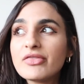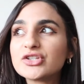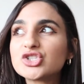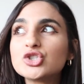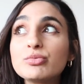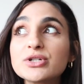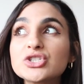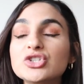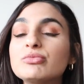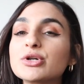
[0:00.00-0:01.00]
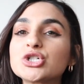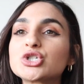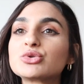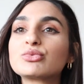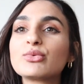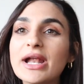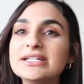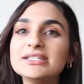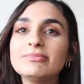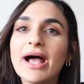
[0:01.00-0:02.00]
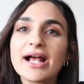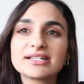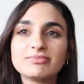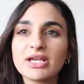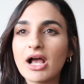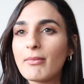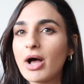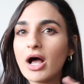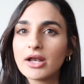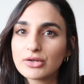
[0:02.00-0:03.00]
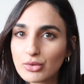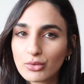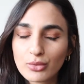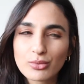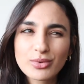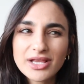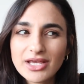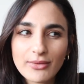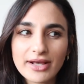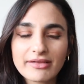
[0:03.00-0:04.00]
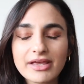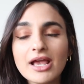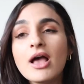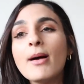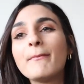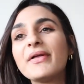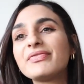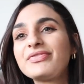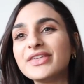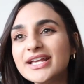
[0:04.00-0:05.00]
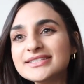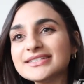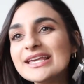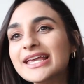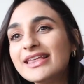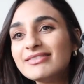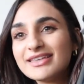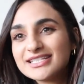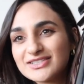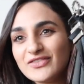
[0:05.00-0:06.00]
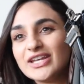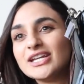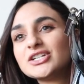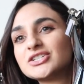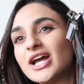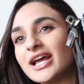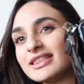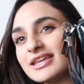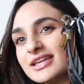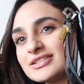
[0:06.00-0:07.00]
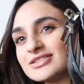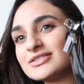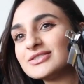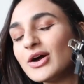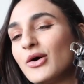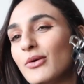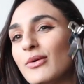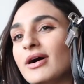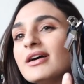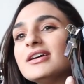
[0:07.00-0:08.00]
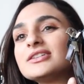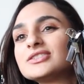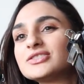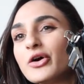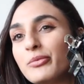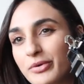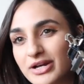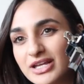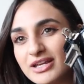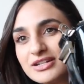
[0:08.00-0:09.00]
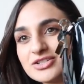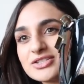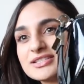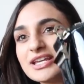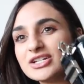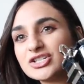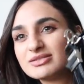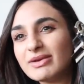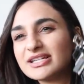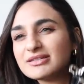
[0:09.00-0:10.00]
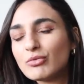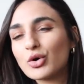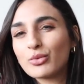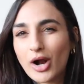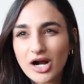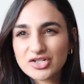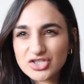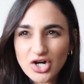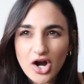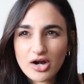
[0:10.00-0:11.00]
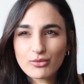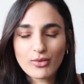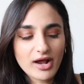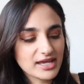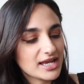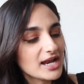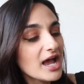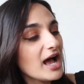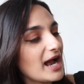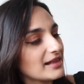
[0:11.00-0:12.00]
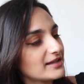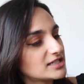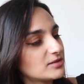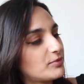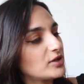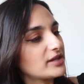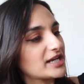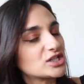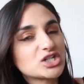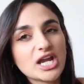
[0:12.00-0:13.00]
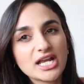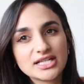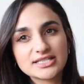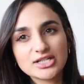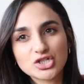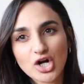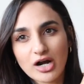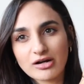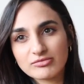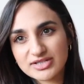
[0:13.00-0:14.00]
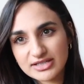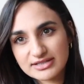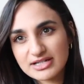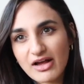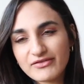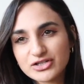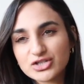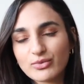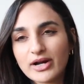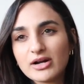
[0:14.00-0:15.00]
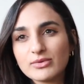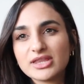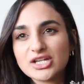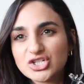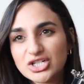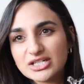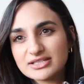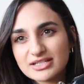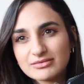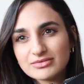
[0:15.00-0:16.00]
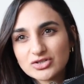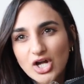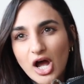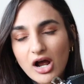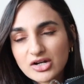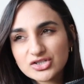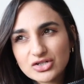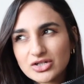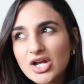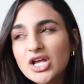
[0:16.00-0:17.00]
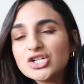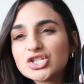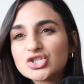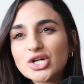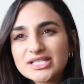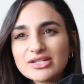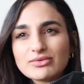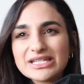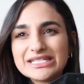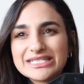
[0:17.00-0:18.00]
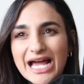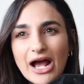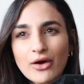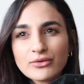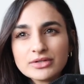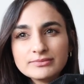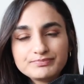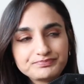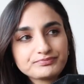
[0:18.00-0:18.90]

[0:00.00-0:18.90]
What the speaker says: The super, super trendy bags become uncool really quickly. But this, in this finish, I think is so, so pretty. It just makes it more rock star, rugged. I like to put like chains and charms and stuff and just wear it with like jeans and docks or just dress it really down.